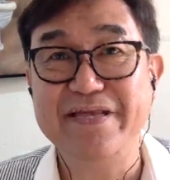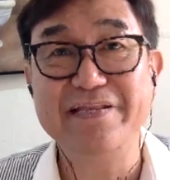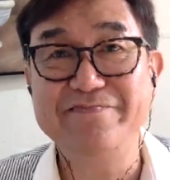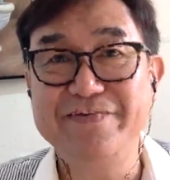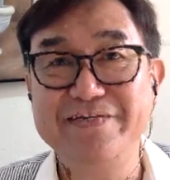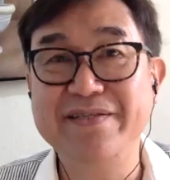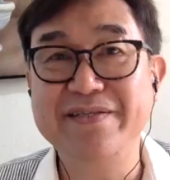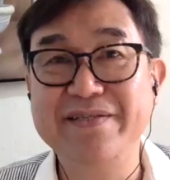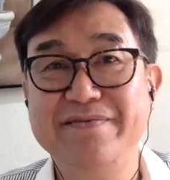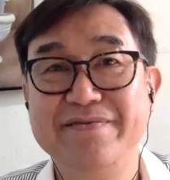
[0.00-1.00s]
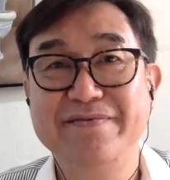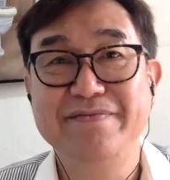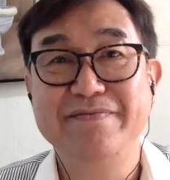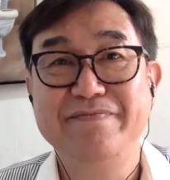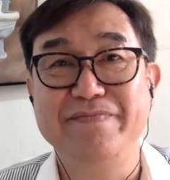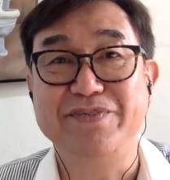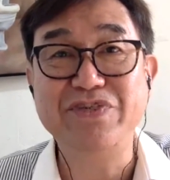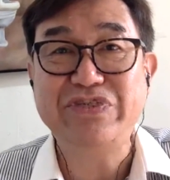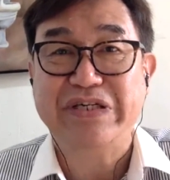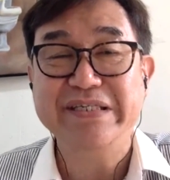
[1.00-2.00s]
relevant
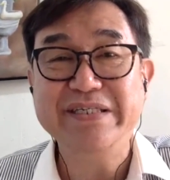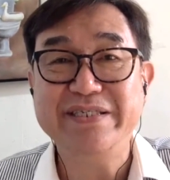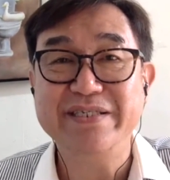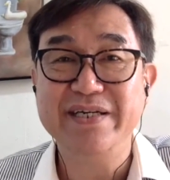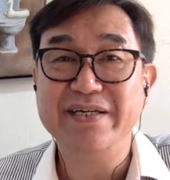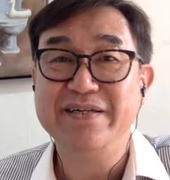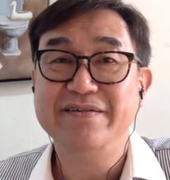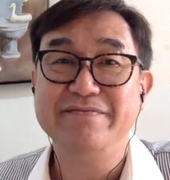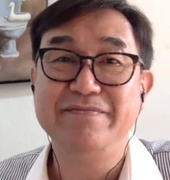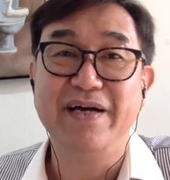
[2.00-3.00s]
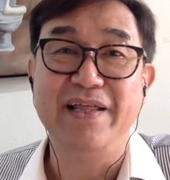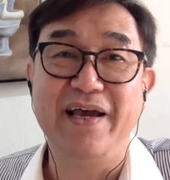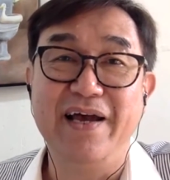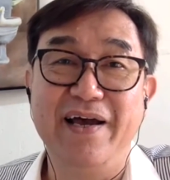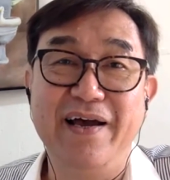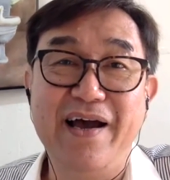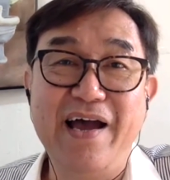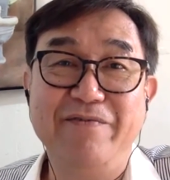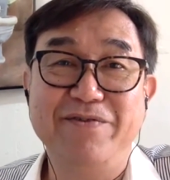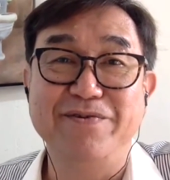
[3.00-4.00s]
positions, but
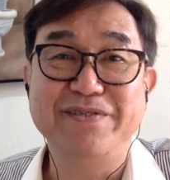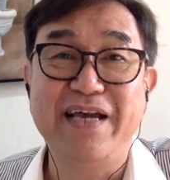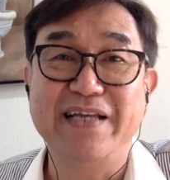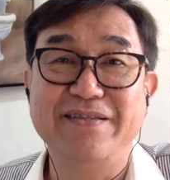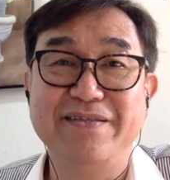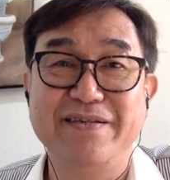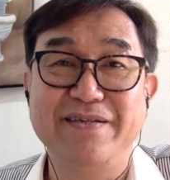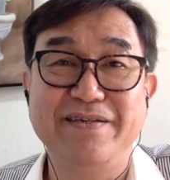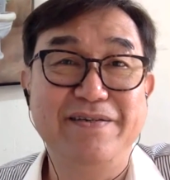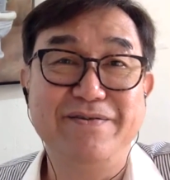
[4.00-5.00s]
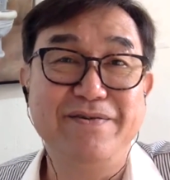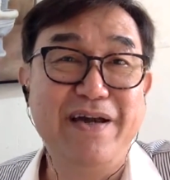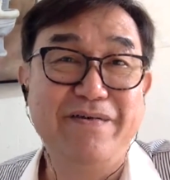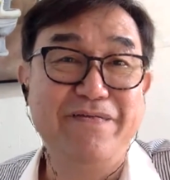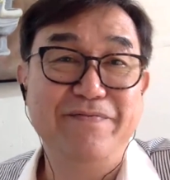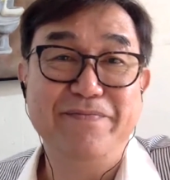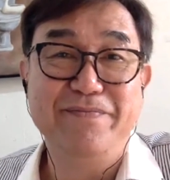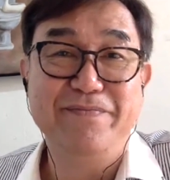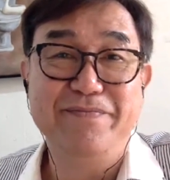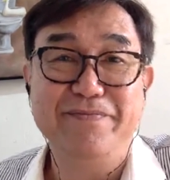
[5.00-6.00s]
I have to start to have
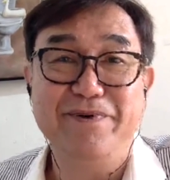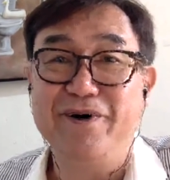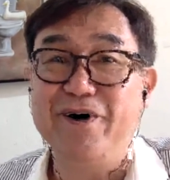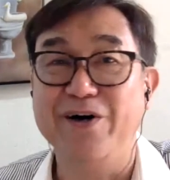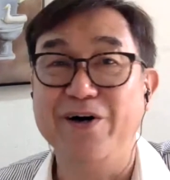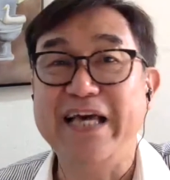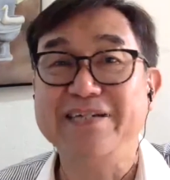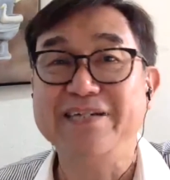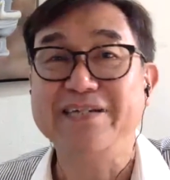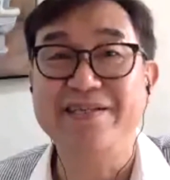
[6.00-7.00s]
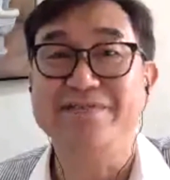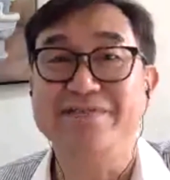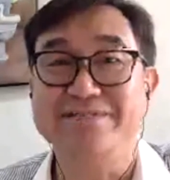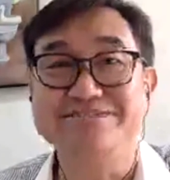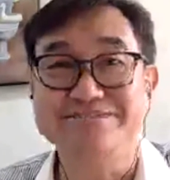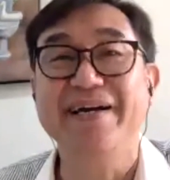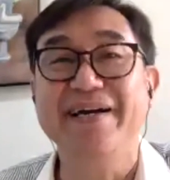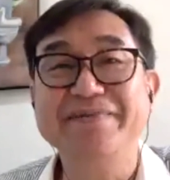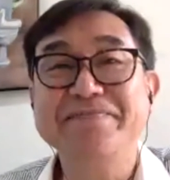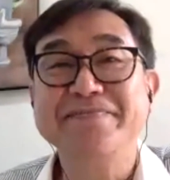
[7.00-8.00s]
more audacity to ask. Yeah.